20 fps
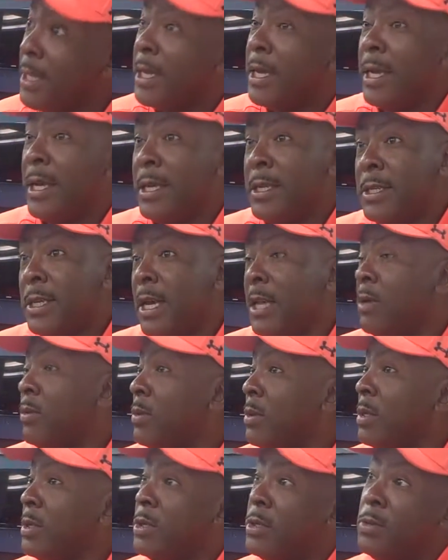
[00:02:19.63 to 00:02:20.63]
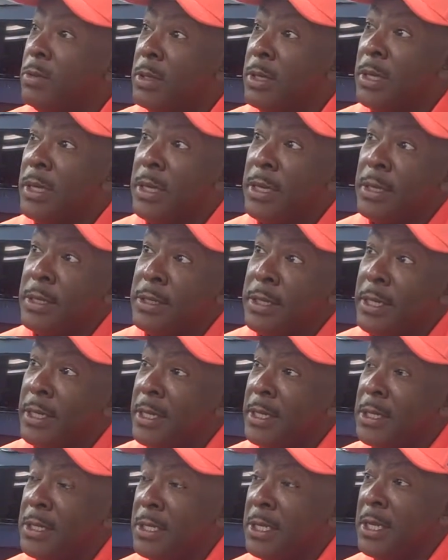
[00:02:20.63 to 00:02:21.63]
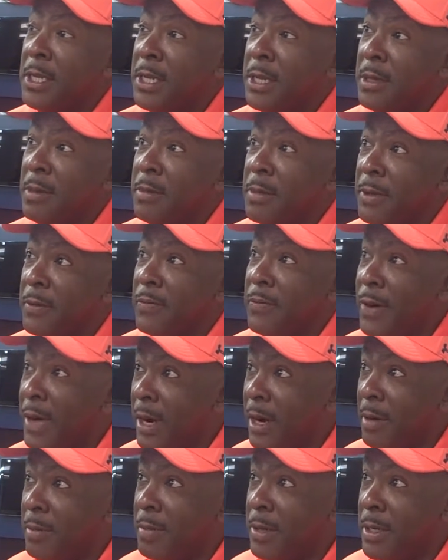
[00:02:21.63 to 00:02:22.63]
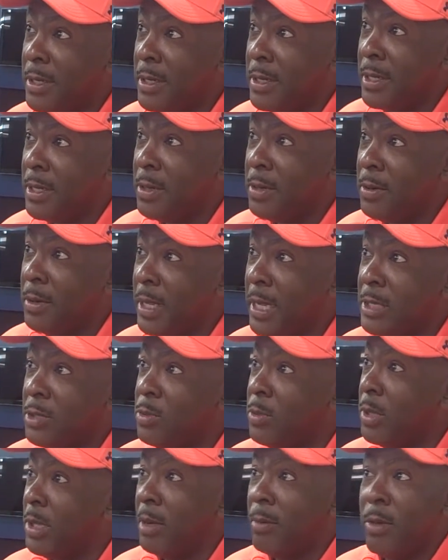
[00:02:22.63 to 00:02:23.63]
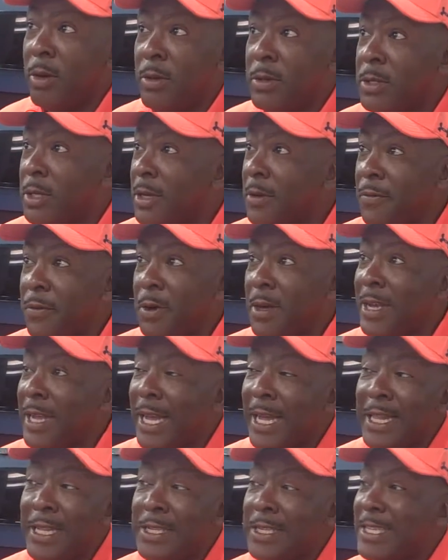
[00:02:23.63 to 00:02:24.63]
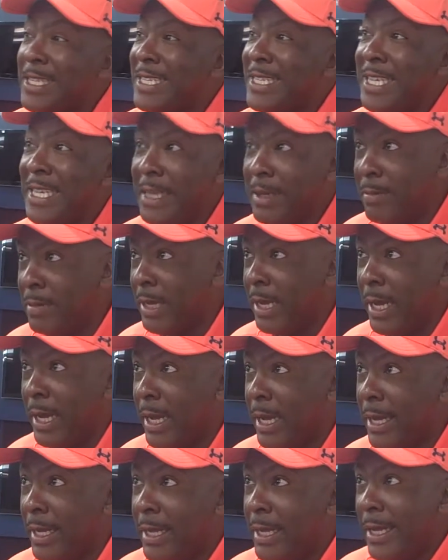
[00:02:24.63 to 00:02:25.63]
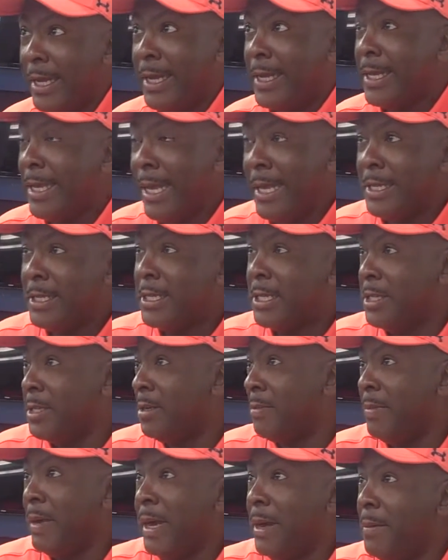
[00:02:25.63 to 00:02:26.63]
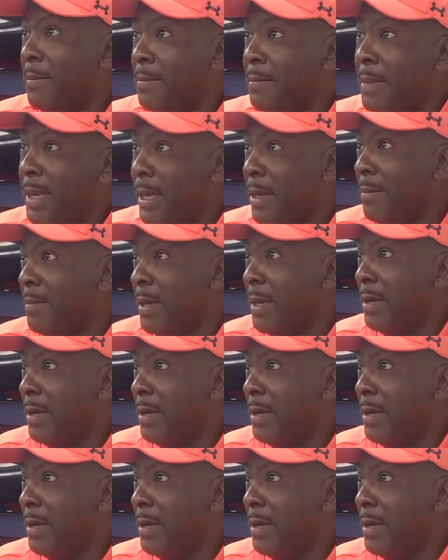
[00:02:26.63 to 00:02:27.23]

And he's got to want to do things in a team environment. That's what I'm always looking for, a guy that's a team guy, not just about me.